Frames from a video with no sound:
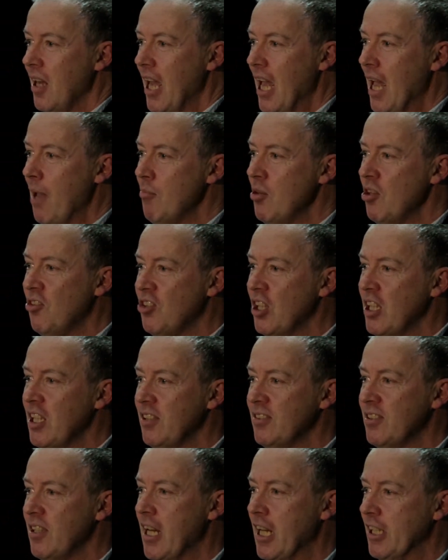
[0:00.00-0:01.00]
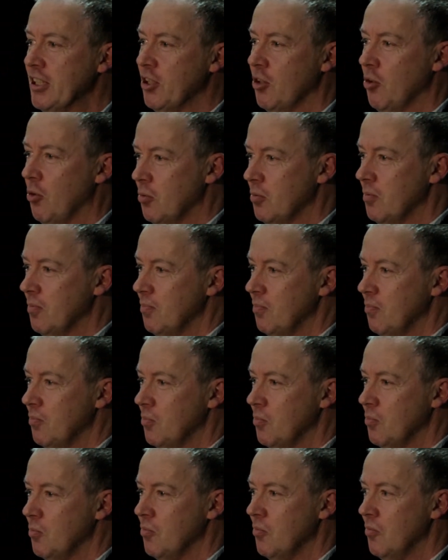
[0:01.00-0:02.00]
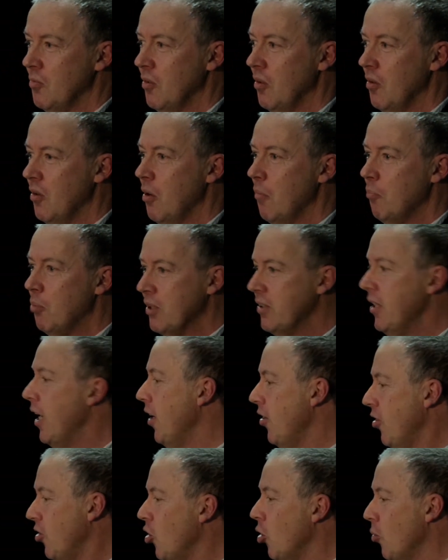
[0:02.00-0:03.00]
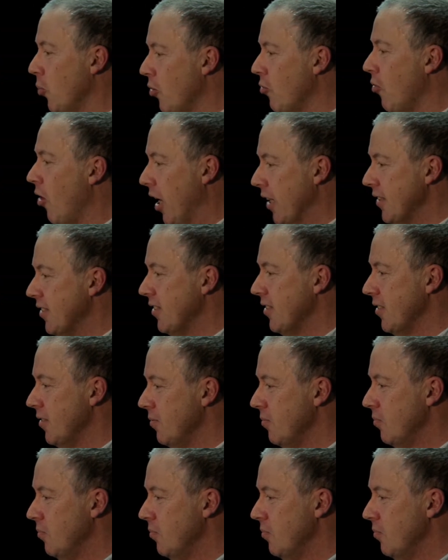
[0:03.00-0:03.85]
Amnesty International. Protect human rights.